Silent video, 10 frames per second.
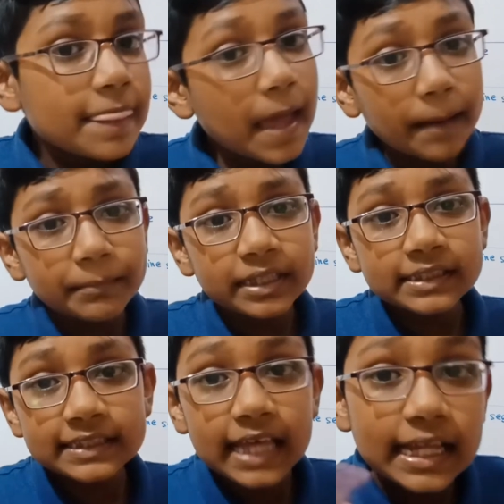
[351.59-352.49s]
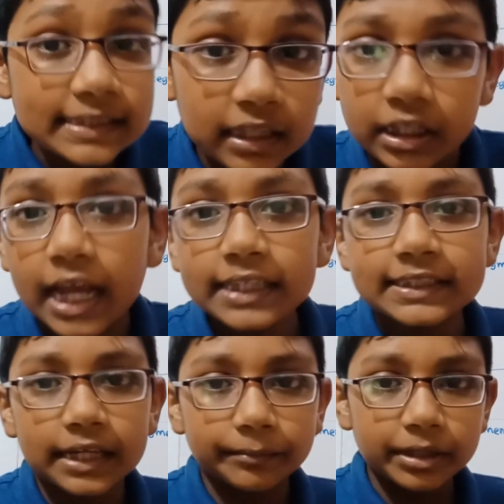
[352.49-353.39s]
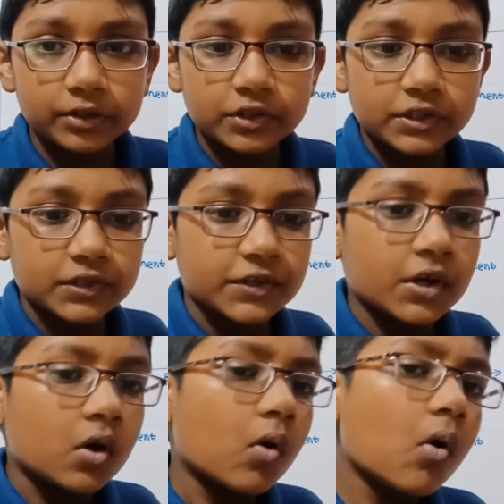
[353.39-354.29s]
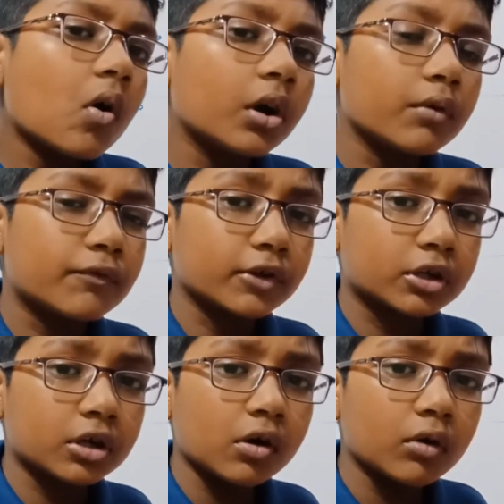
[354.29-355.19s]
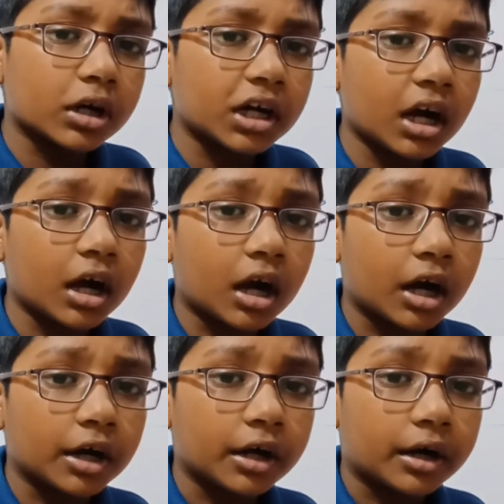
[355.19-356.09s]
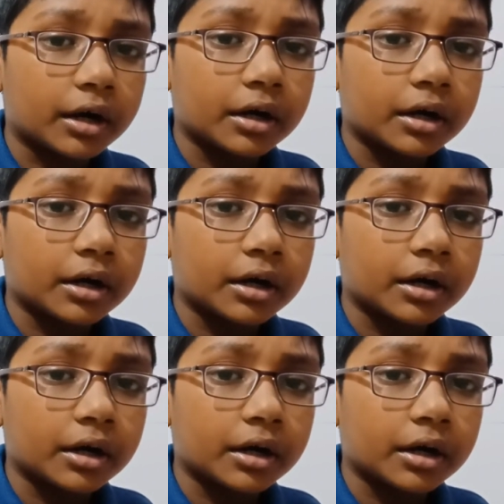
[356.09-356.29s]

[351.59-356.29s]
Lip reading: That means that's a line segment. Or if you go a car